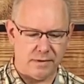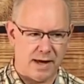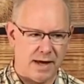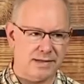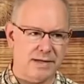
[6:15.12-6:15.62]

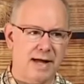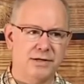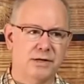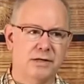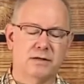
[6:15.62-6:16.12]
And it's not
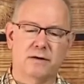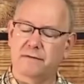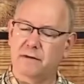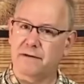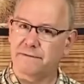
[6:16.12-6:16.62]
just
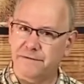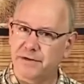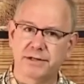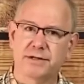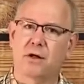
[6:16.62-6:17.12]
that
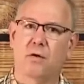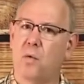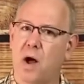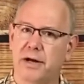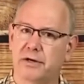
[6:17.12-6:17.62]
physical
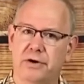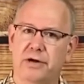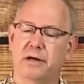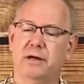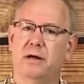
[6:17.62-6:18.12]

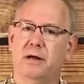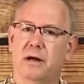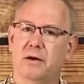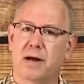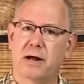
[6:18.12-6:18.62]
wandering
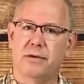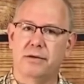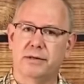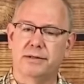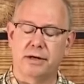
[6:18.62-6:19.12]
around
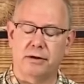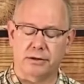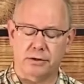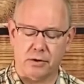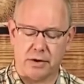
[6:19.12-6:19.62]
the
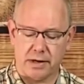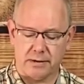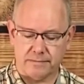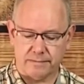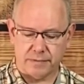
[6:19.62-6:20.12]
territory,
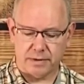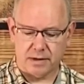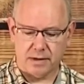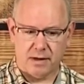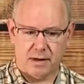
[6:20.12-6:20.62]

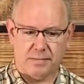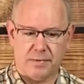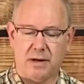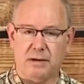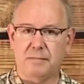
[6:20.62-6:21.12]

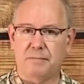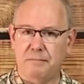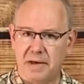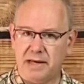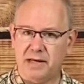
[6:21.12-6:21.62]
but
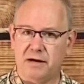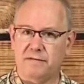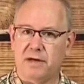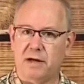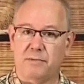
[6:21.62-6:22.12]
many
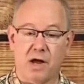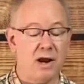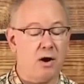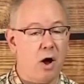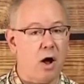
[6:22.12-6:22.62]
of them,
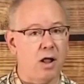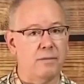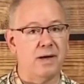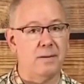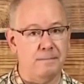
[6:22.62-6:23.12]
not all,
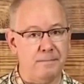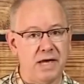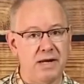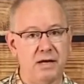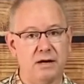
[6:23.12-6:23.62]
but
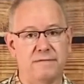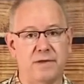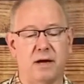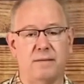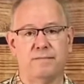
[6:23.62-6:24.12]
many of
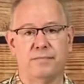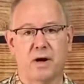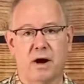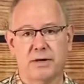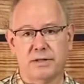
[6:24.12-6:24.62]
them,
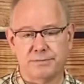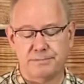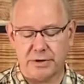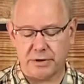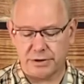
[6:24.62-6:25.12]
are
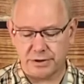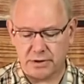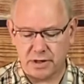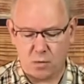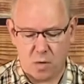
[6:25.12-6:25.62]

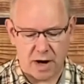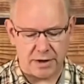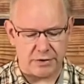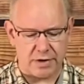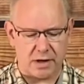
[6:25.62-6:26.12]
spiritually
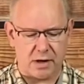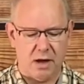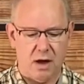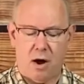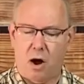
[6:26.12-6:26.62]
wandering
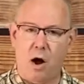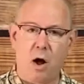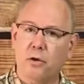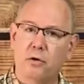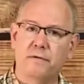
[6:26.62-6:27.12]

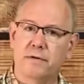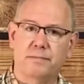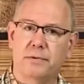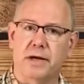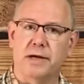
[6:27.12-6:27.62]
all over the
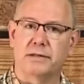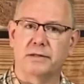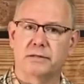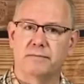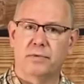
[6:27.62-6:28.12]

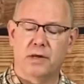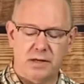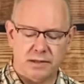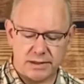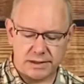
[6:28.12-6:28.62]
place,
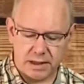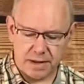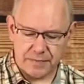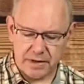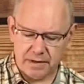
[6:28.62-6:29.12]

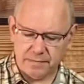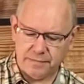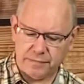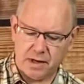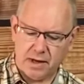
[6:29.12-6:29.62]

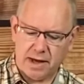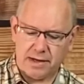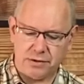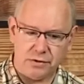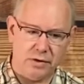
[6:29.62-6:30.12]
slipping
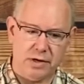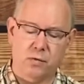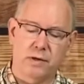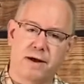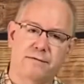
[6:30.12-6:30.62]
and doing
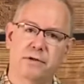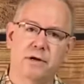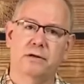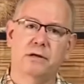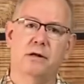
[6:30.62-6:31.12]
whatever
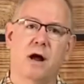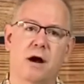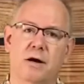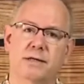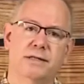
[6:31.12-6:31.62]
their little
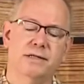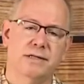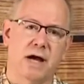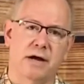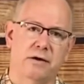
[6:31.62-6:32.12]
hearts
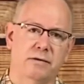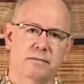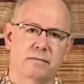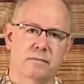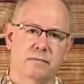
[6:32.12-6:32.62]
desire,
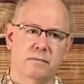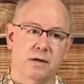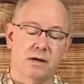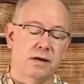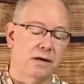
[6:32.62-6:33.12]

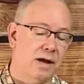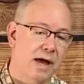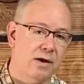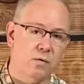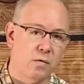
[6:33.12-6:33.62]

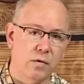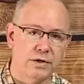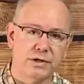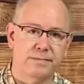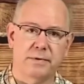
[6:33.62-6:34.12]
not
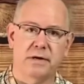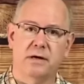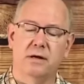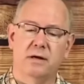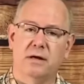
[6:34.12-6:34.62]

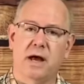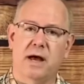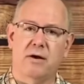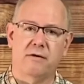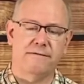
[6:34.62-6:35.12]
worshiping
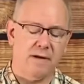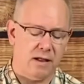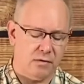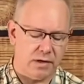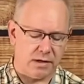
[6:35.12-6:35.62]
God or
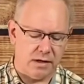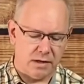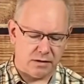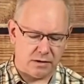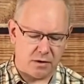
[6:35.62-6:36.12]
following
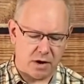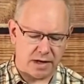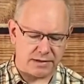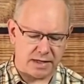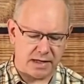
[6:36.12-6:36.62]
the
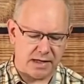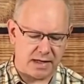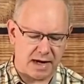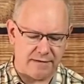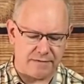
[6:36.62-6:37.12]
laws that he
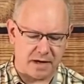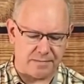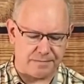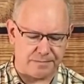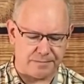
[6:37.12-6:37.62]
gave
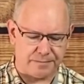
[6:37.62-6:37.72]
them.